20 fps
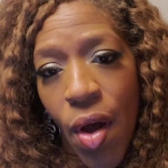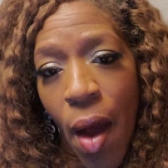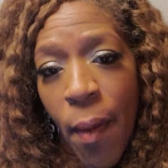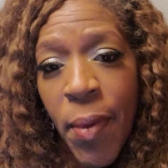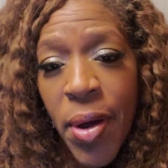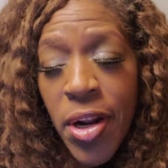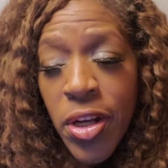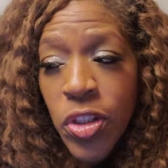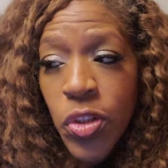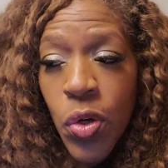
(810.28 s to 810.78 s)

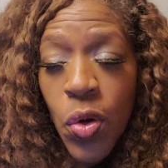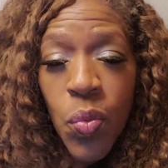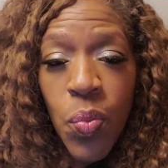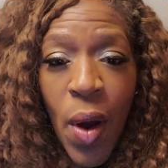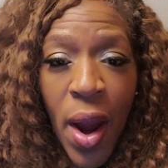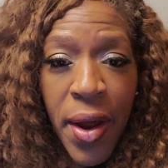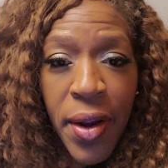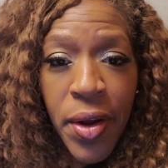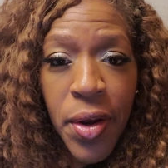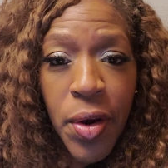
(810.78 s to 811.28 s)
I'm going to do it
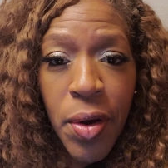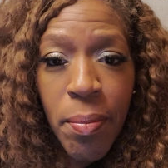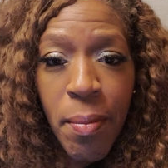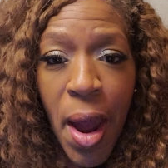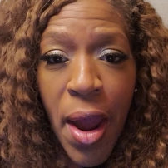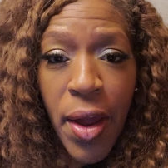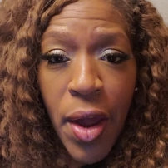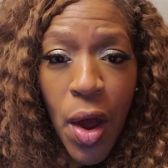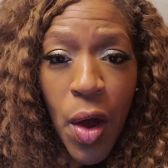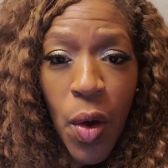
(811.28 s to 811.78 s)
right here in
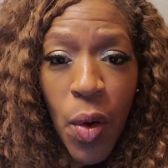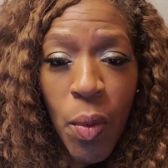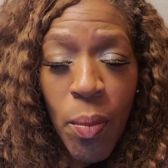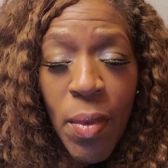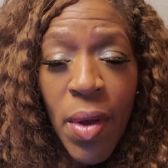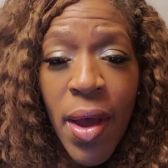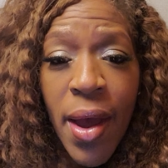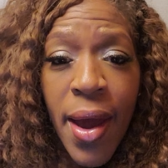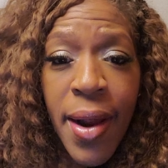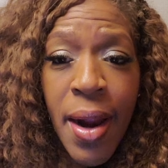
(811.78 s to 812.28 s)
my
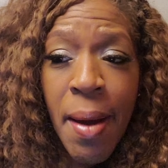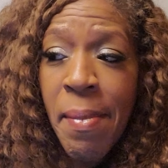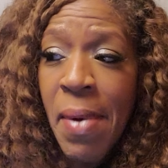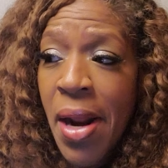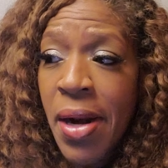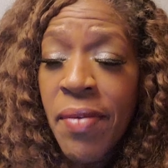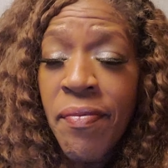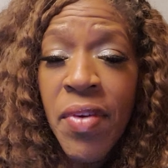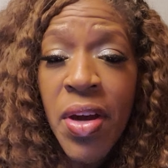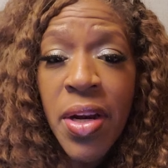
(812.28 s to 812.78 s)
home. And I'm
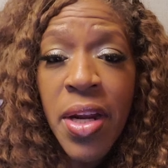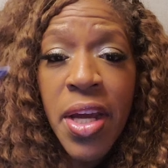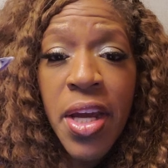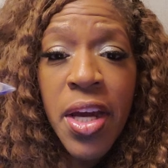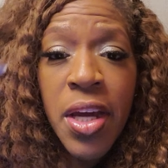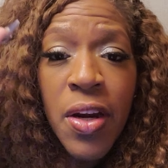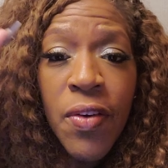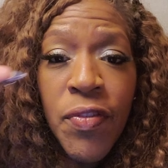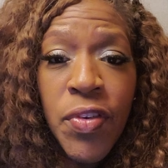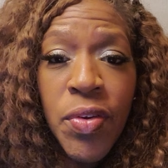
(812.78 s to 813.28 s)
not even going
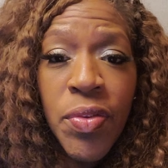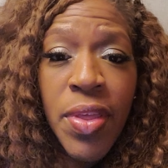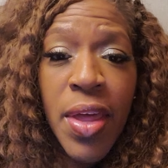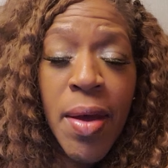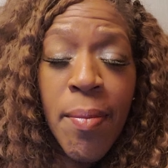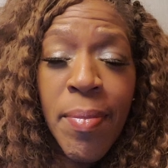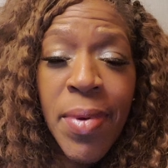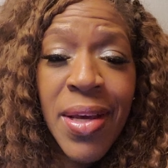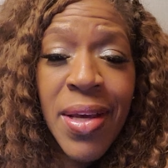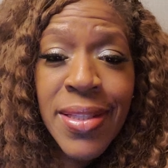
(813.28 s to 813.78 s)
to interview
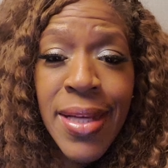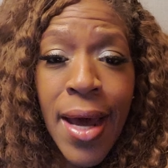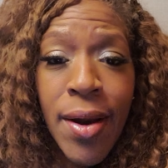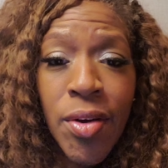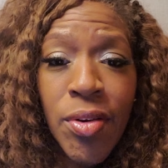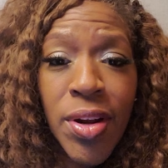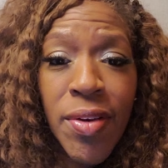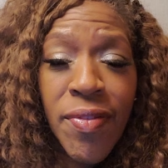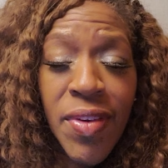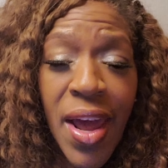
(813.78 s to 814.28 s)
them because I
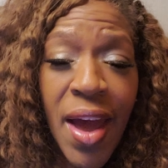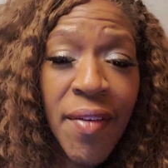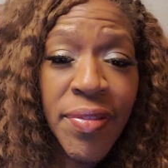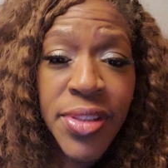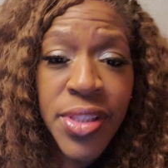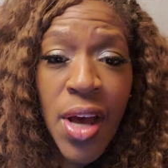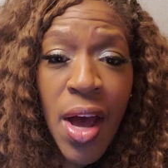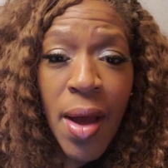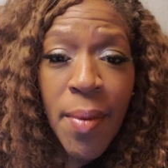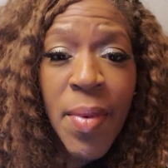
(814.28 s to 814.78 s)
don't even
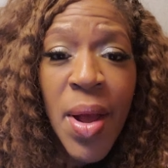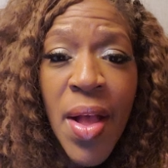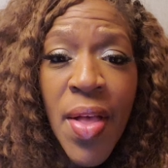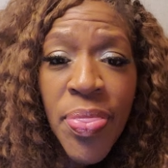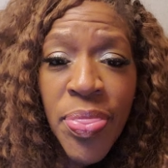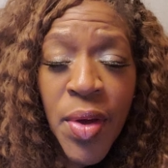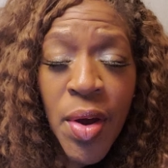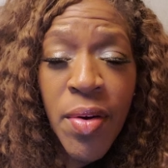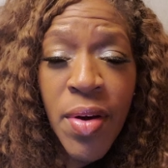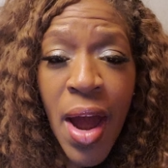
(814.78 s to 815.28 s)
have time.
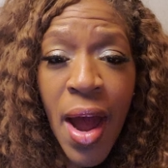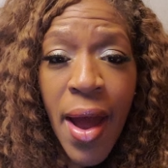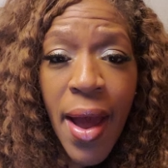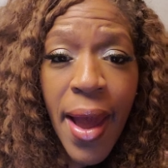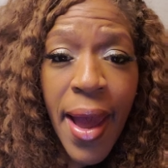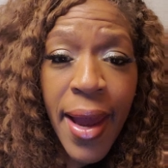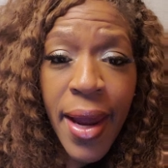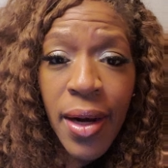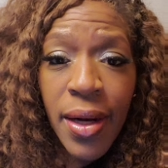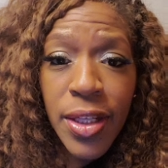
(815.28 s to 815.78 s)
They're not
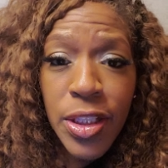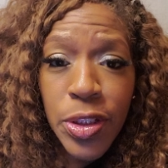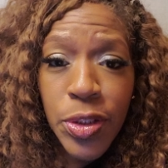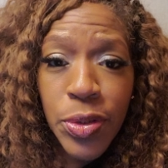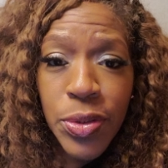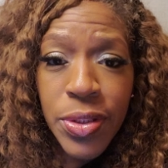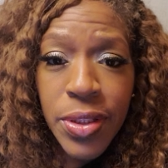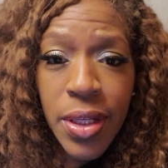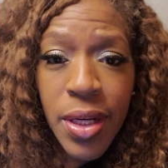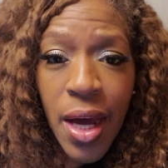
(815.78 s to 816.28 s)

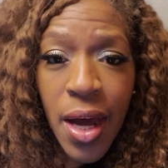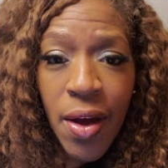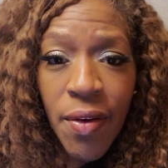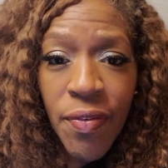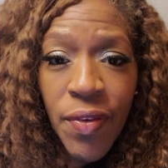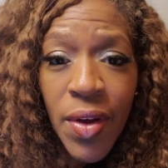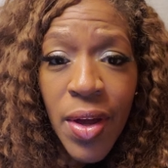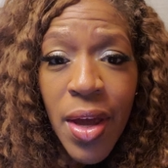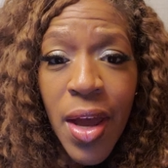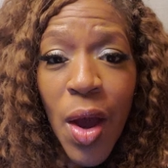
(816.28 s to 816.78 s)
A-listers
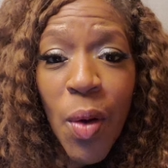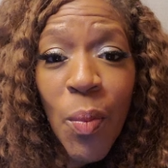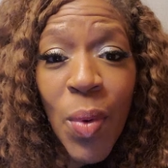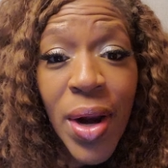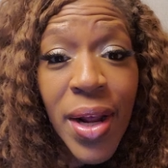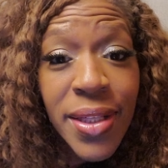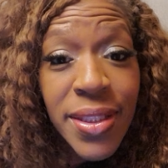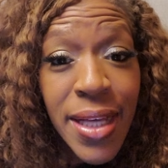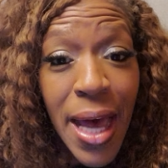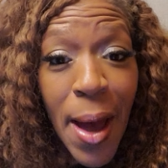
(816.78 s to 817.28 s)
enough. And
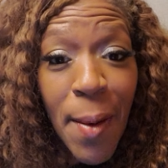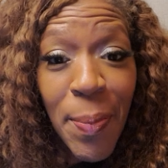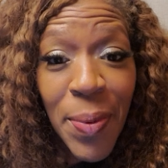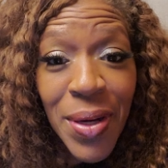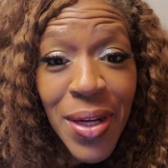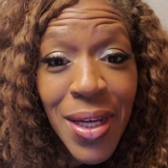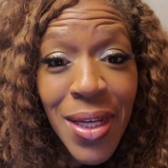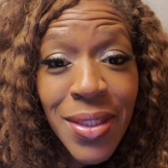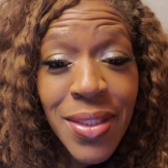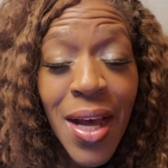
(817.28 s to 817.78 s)
what has
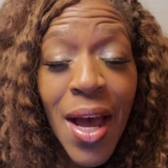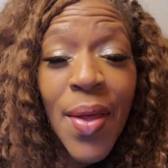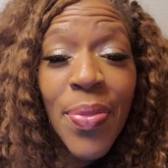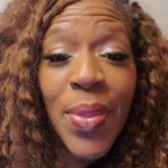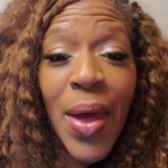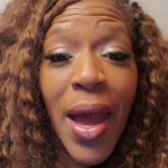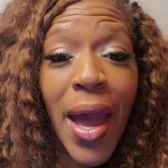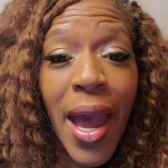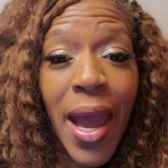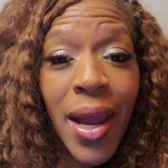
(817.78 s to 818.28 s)
happened is
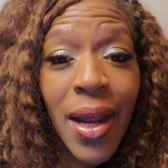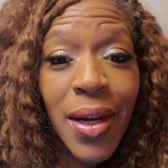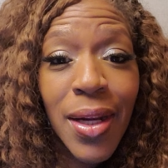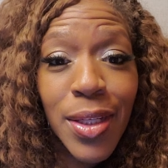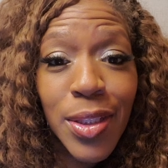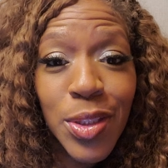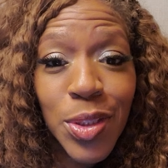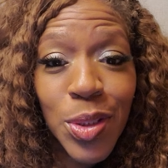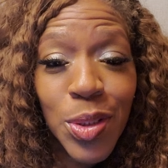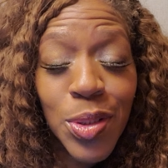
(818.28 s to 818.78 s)
the
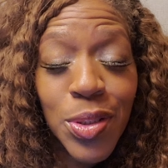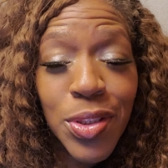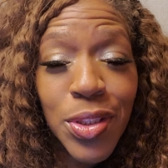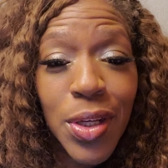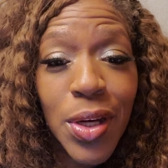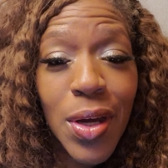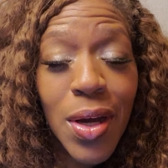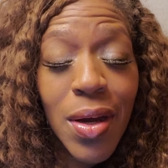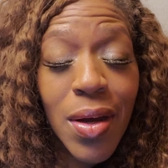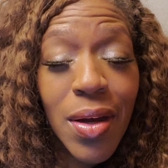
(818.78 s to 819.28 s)

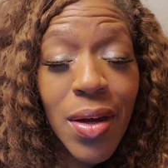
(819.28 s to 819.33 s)
A-listers